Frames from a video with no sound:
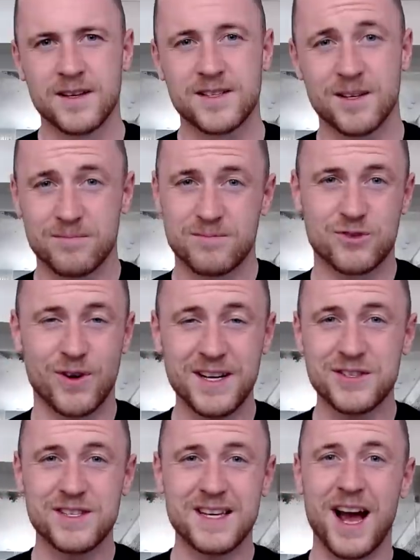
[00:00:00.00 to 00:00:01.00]
So try
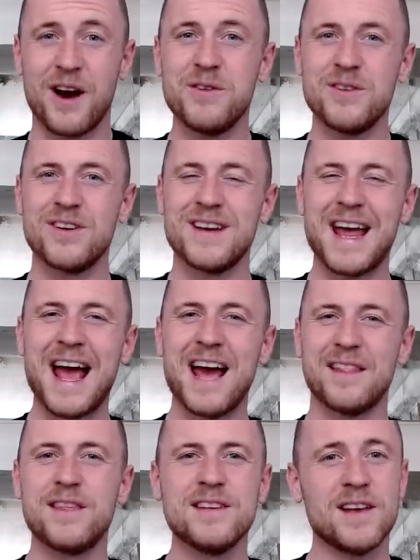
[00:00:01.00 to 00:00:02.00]
to see how you can
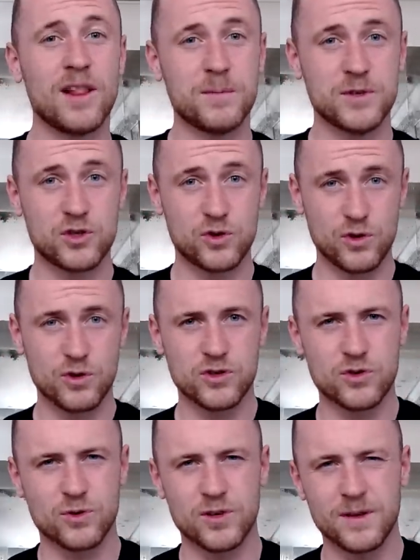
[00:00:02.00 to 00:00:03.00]
add these elements to your
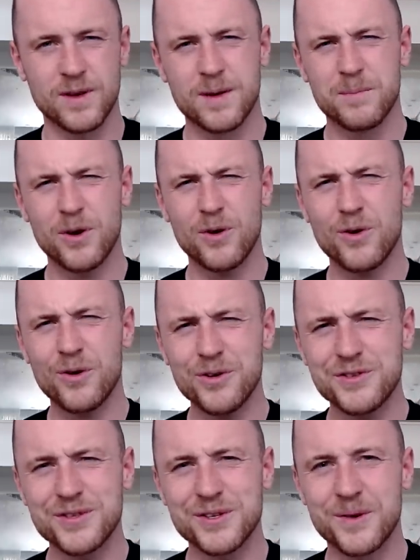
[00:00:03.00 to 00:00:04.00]
story, but
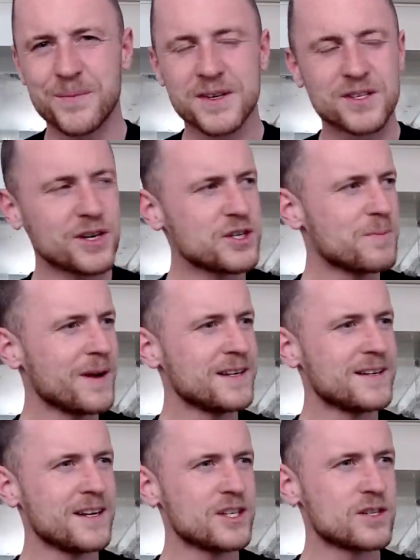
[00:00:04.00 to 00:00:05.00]
also try to pay
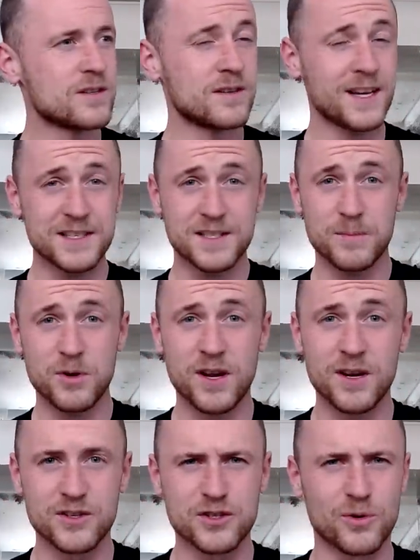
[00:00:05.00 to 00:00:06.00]
attention next time you
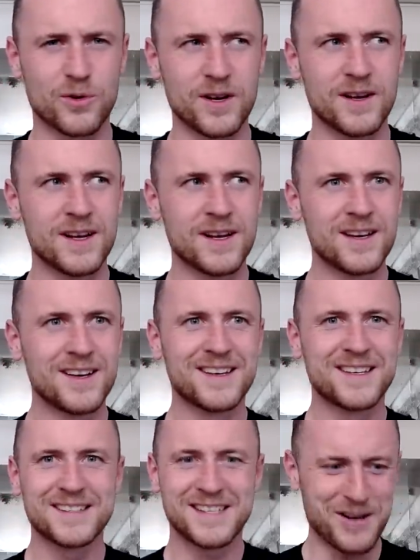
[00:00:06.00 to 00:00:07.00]
hear a story.
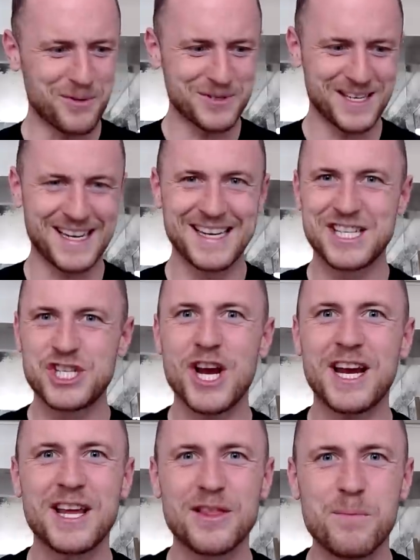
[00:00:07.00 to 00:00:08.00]
See almost like
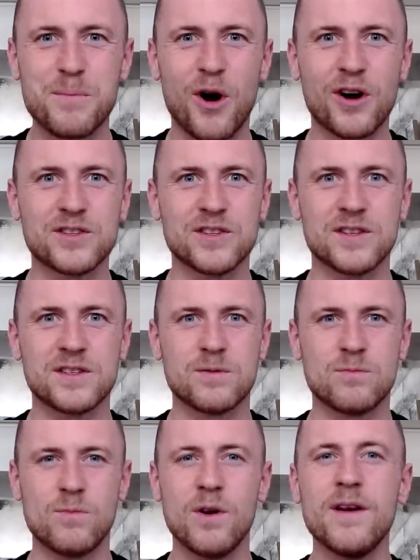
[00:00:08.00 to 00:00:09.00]
checking the boxes.
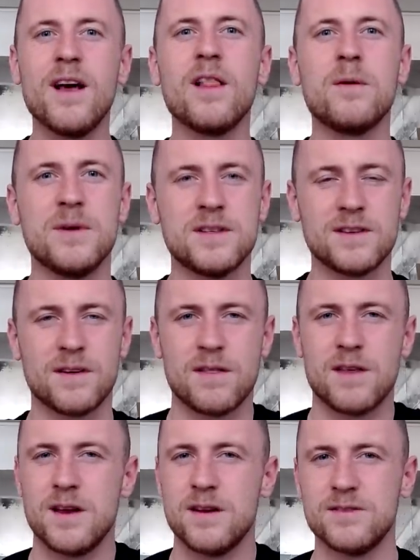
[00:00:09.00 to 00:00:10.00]
What elements are
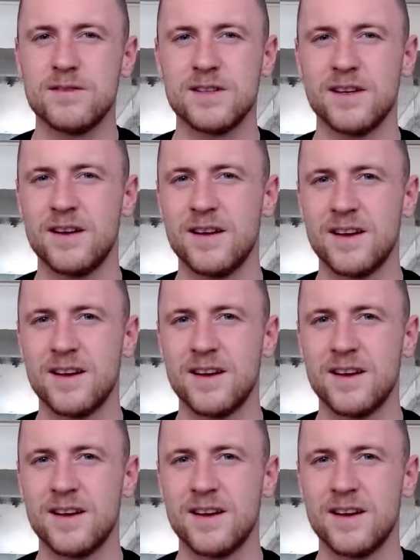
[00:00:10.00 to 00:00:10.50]
they using?